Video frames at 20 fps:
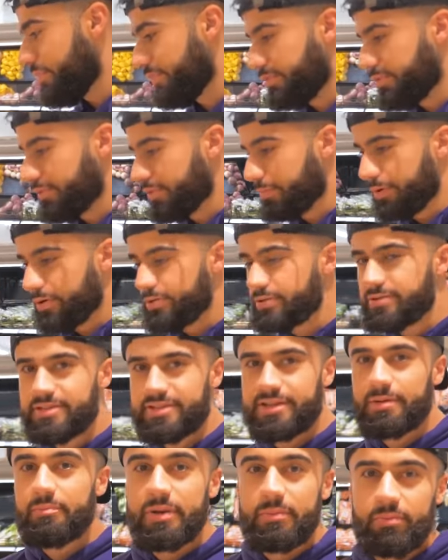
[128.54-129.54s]
prefer the most.
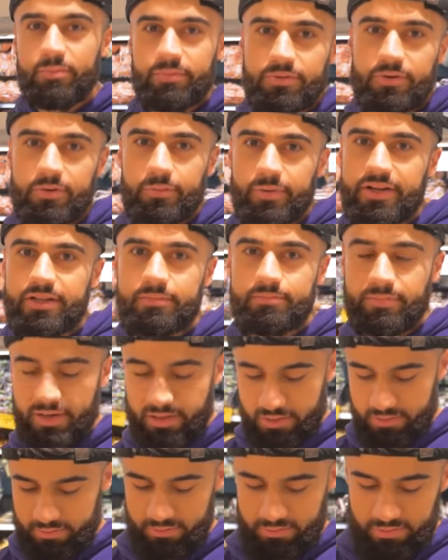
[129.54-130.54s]
Some people prefer red,
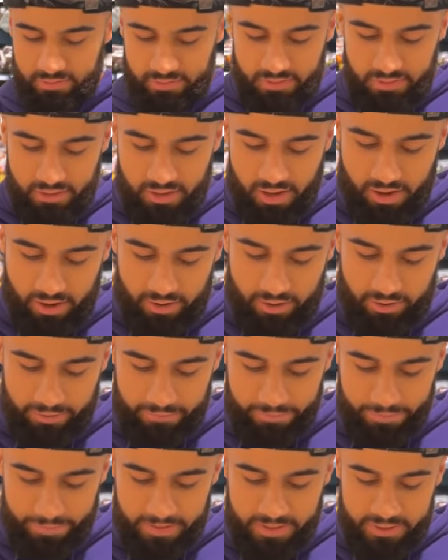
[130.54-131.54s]
but I don't know.
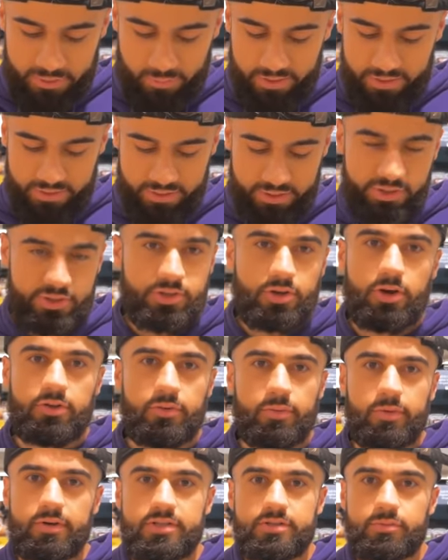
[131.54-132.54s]
These ones just go
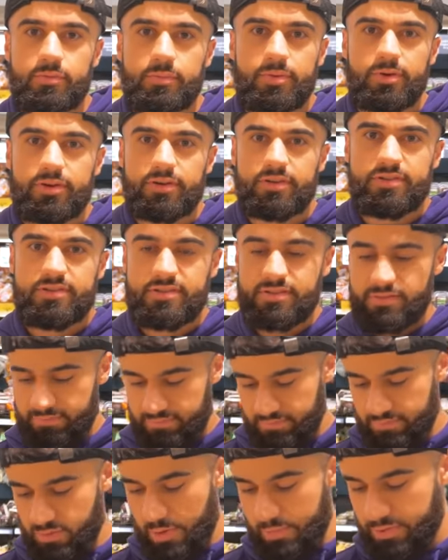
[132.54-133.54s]
the best with burgers,
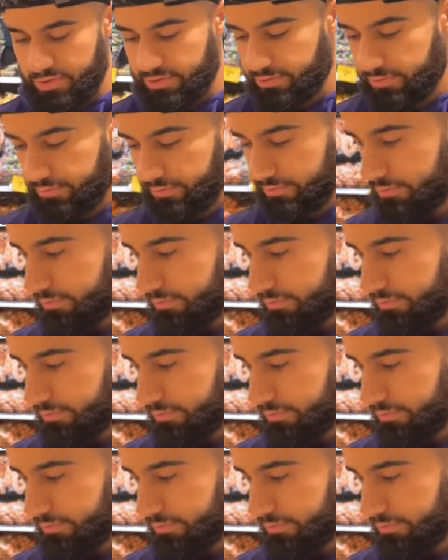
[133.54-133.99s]
in my opinion